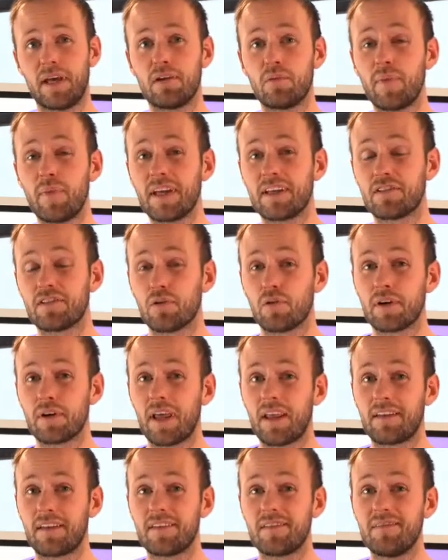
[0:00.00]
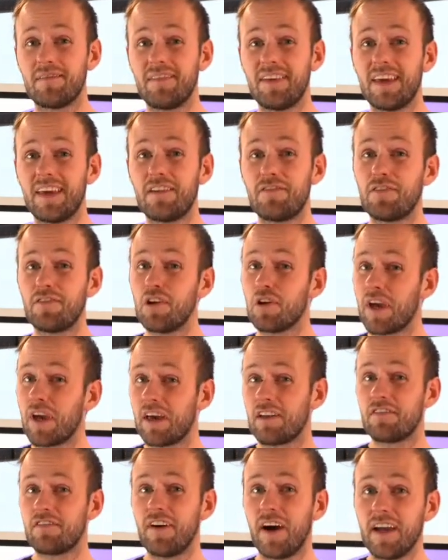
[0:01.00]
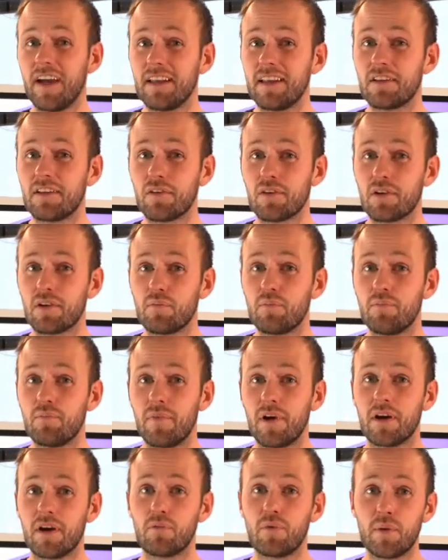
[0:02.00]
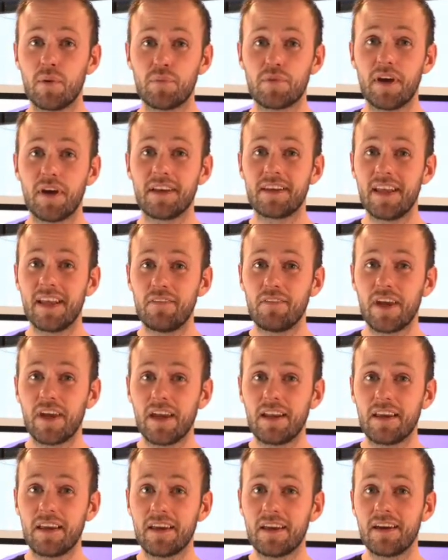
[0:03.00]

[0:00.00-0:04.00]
Make sure that if you can't find it on the website navigating,